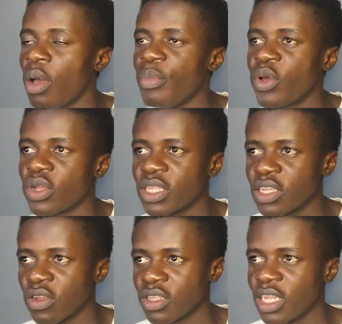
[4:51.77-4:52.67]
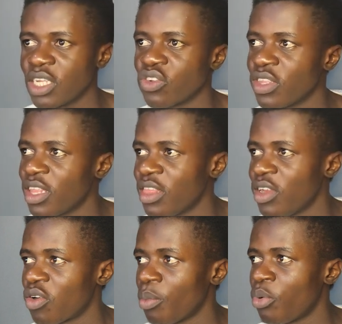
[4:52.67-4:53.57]
because there's nothing that joins the three
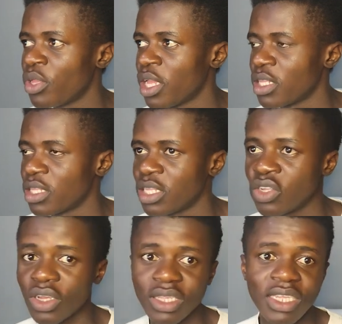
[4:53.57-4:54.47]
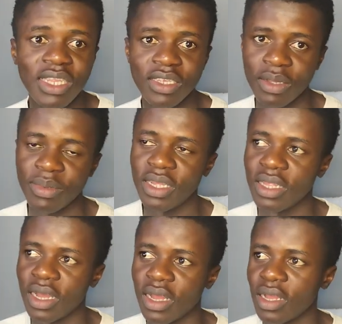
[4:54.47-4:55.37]
components. They just need the same
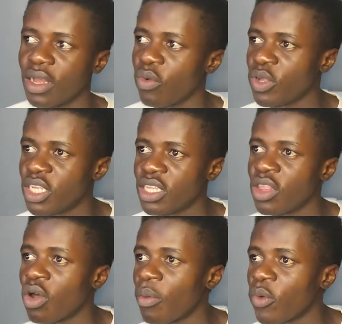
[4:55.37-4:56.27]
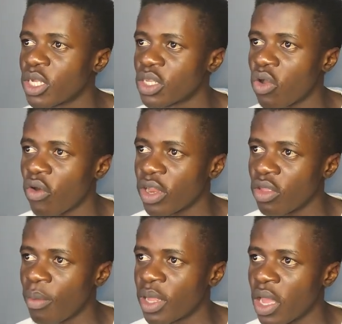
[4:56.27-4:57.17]
data, which is the correct
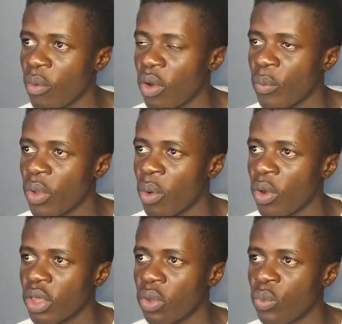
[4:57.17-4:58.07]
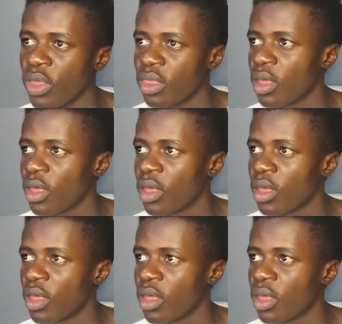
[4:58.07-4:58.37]
number that we are working with.